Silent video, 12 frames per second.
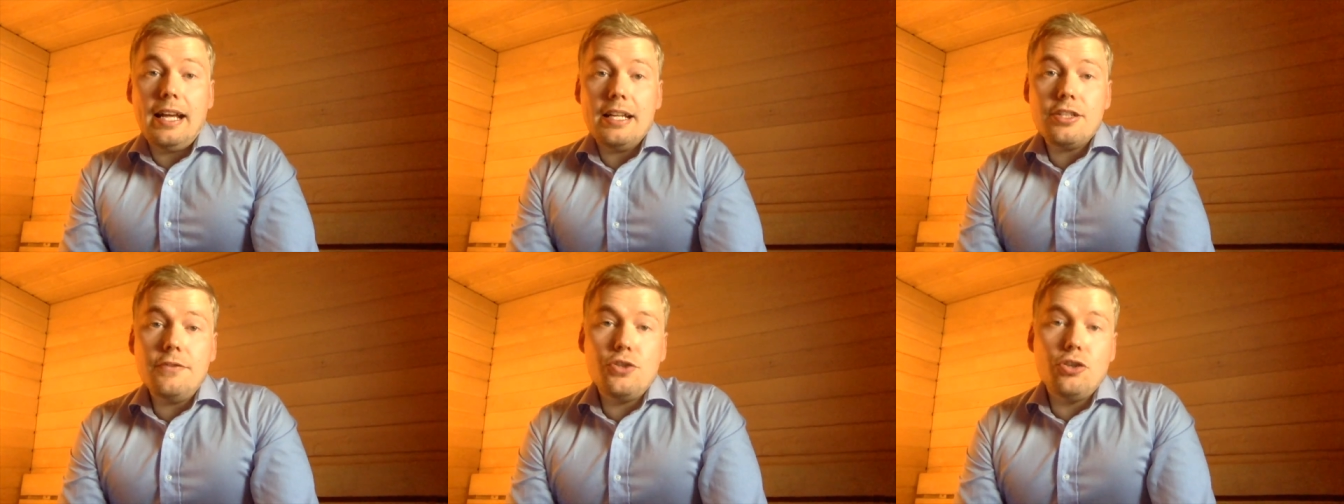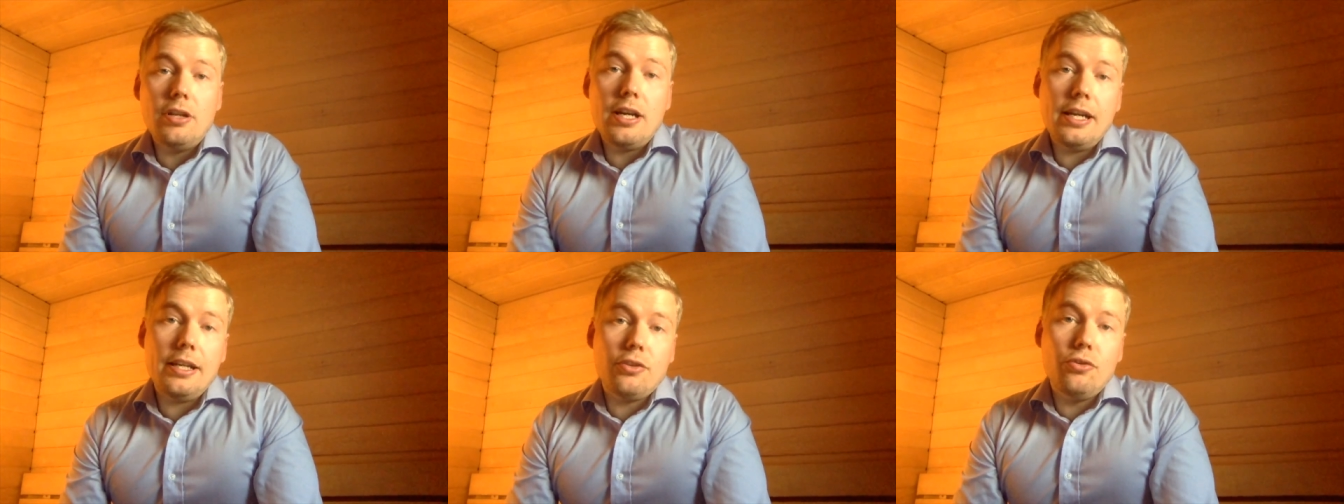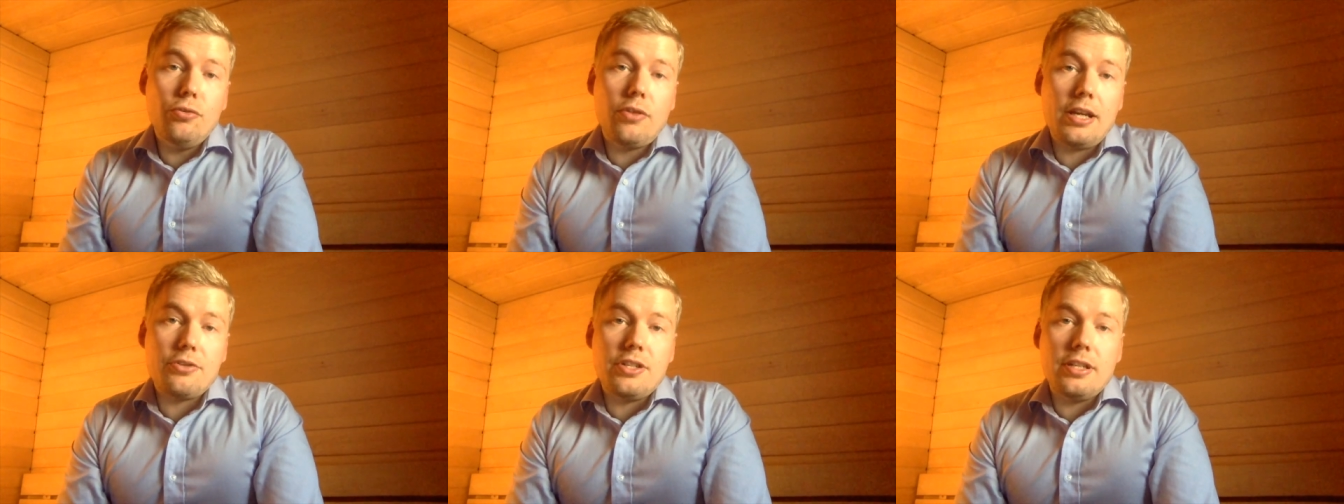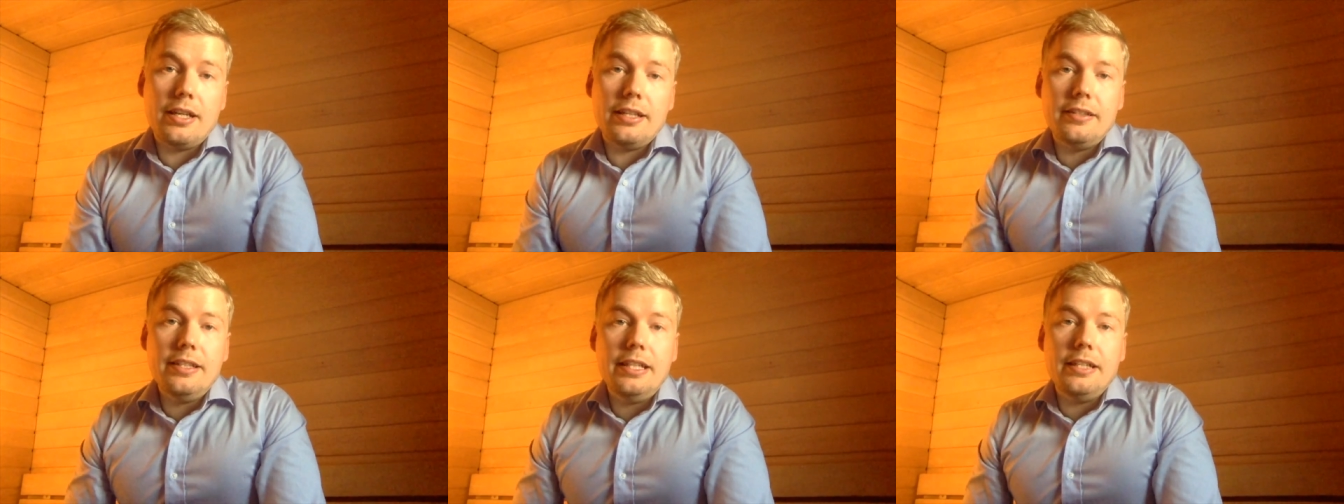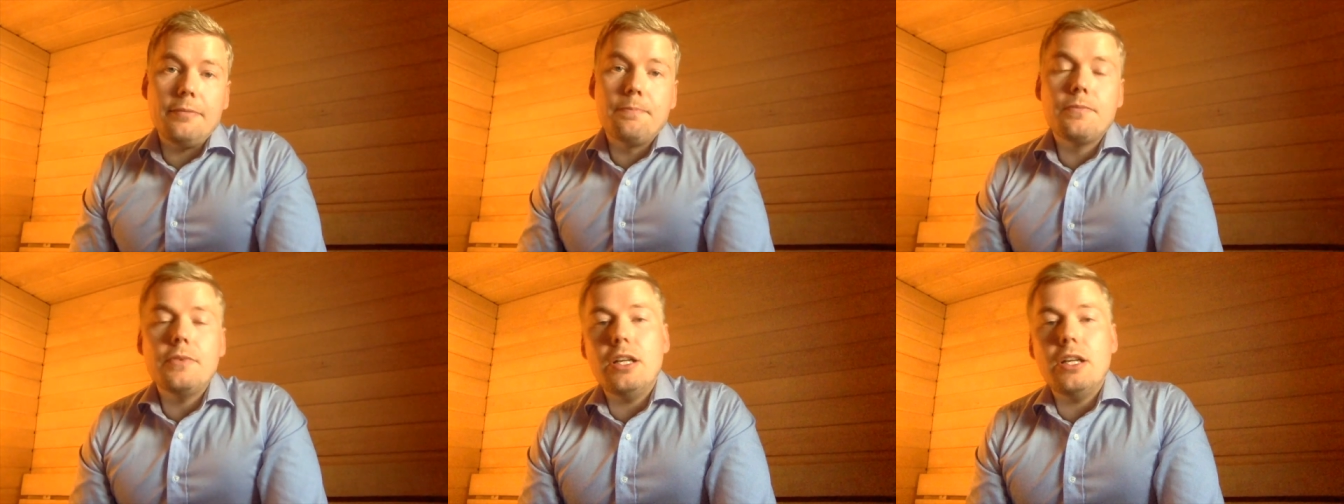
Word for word: As of July 2019,